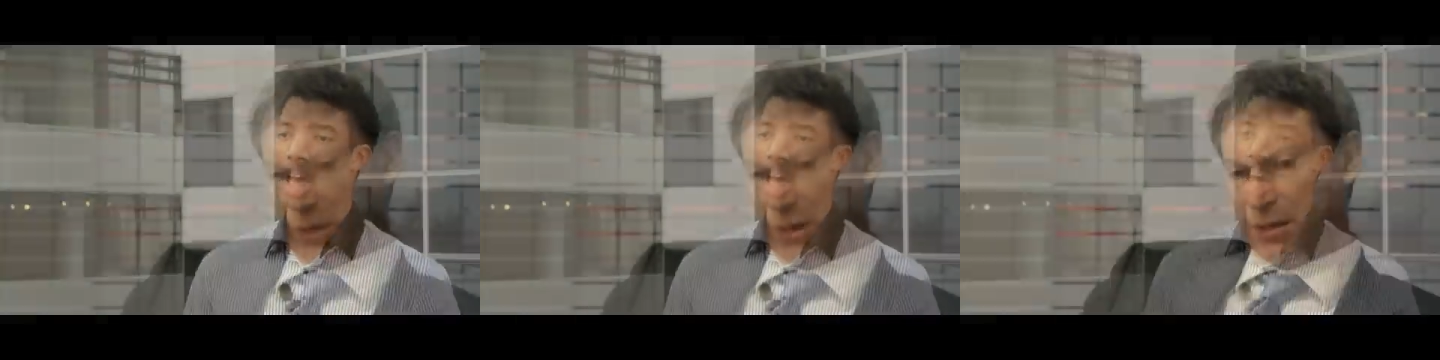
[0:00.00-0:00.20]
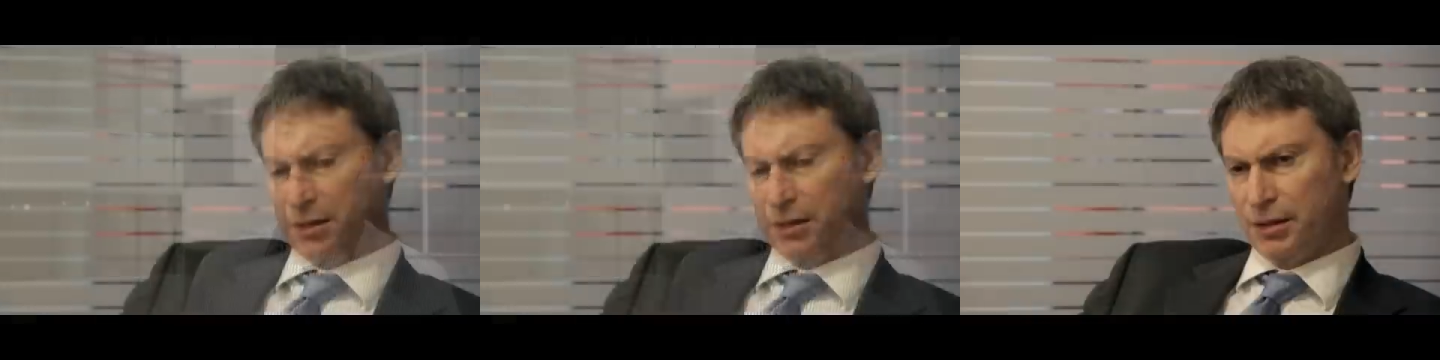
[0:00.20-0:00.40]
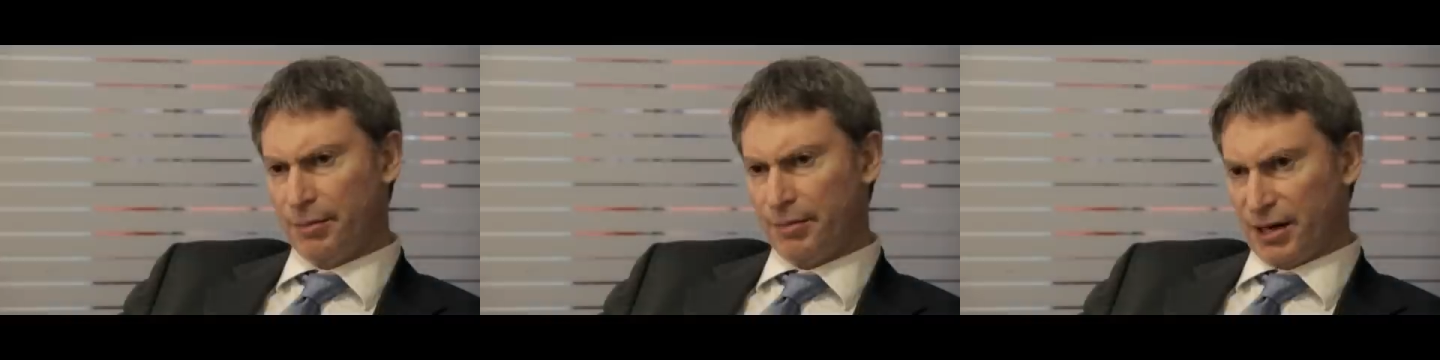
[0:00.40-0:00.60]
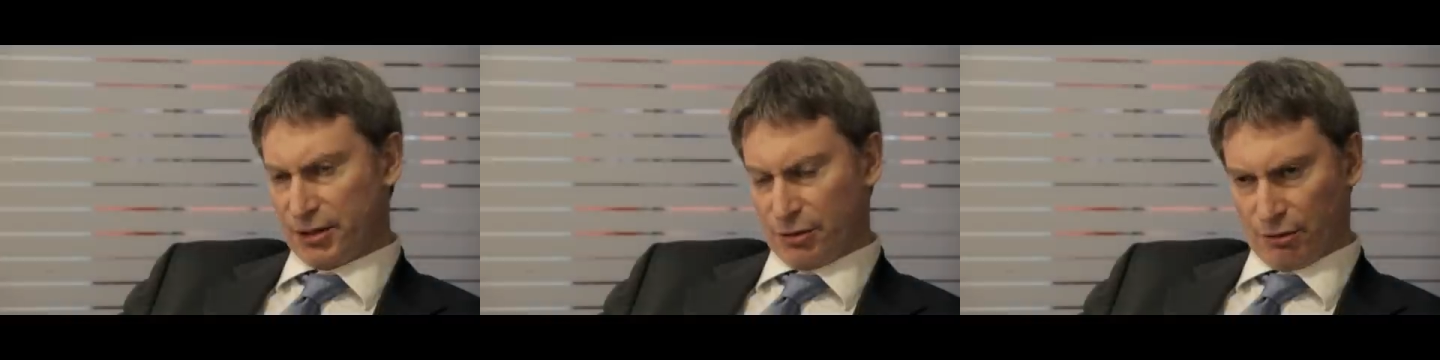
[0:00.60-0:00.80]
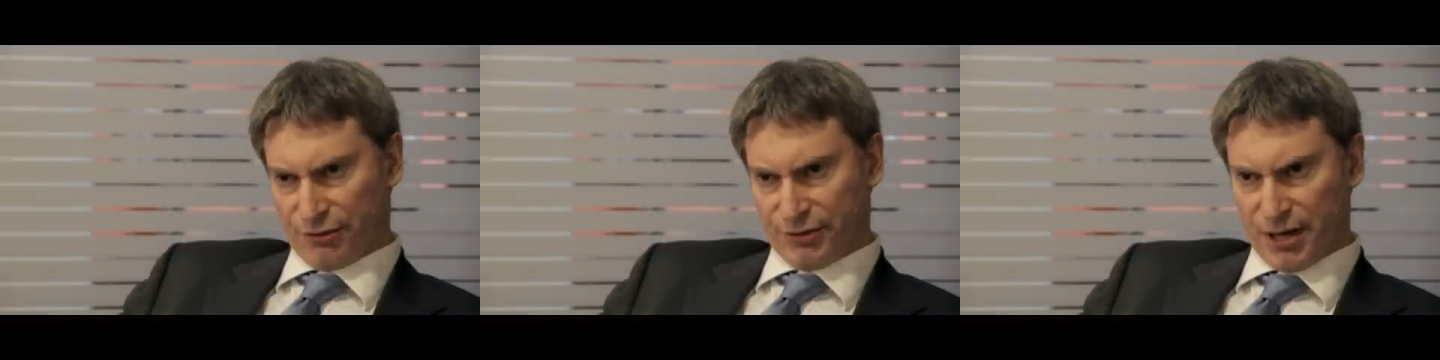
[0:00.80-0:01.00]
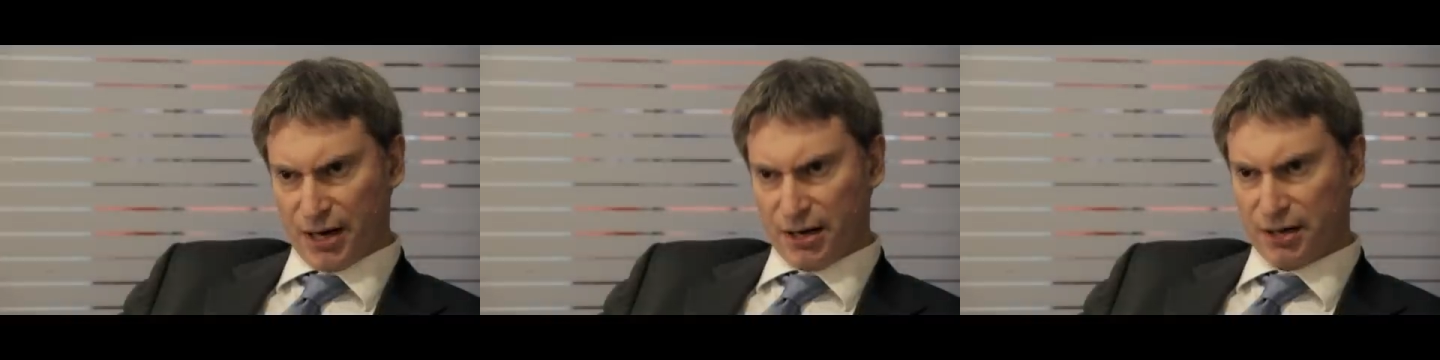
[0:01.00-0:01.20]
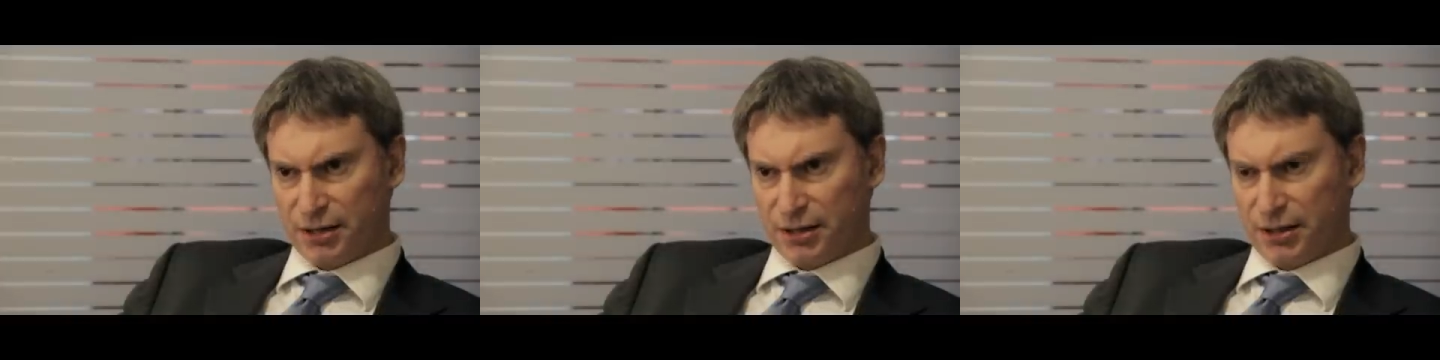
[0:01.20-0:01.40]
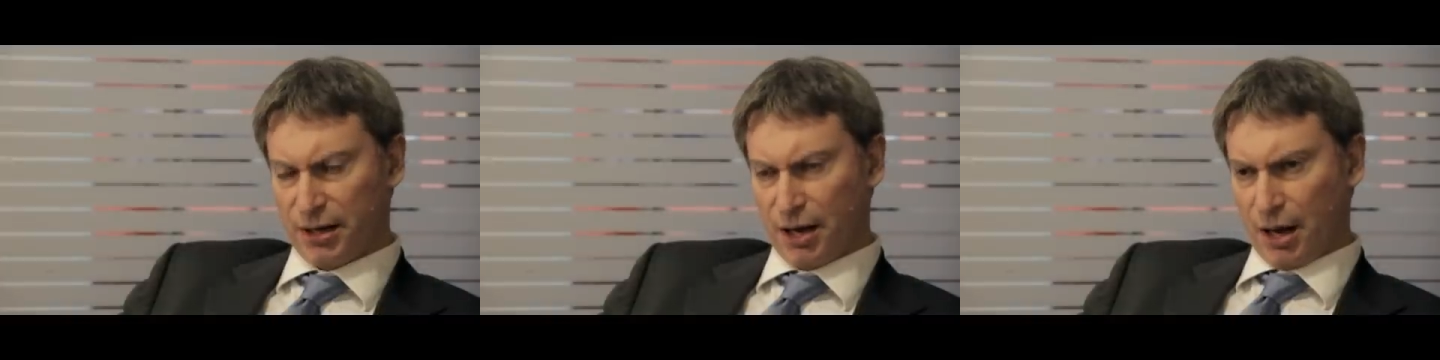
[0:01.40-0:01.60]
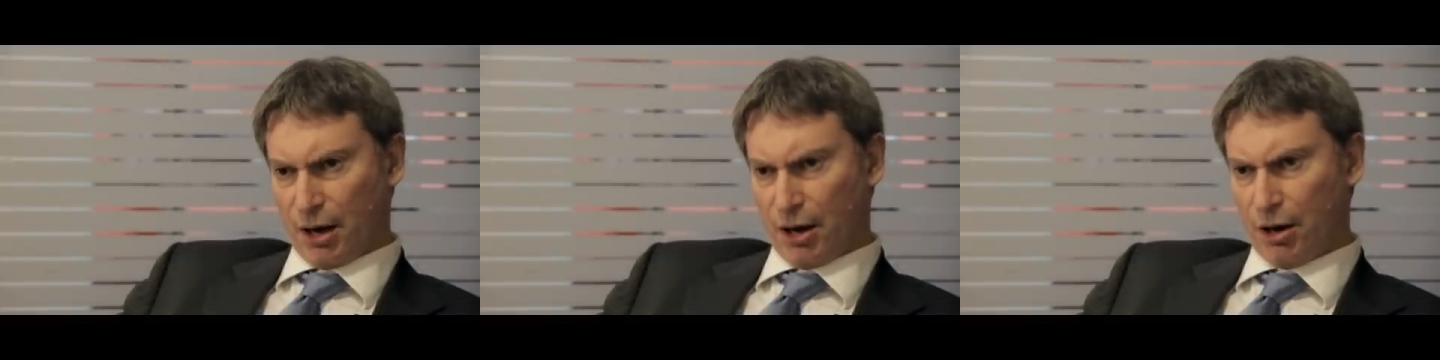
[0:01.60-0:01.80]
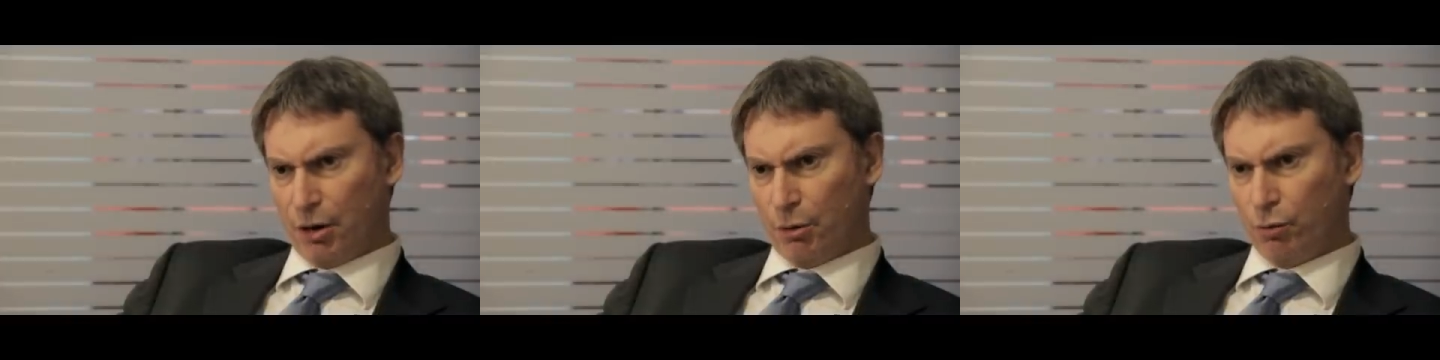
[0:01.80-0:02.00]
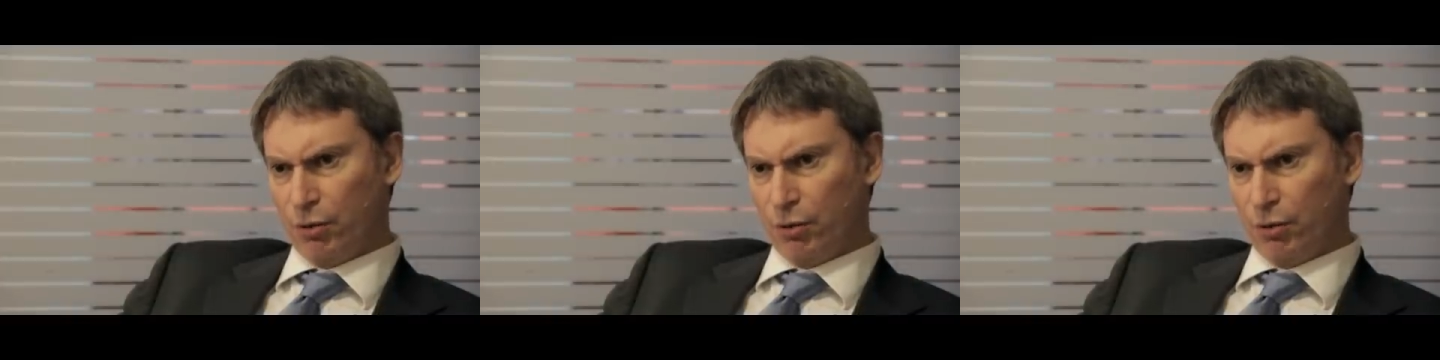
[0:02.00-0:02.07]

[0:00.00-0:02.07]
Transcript: In the Master of Science, uh,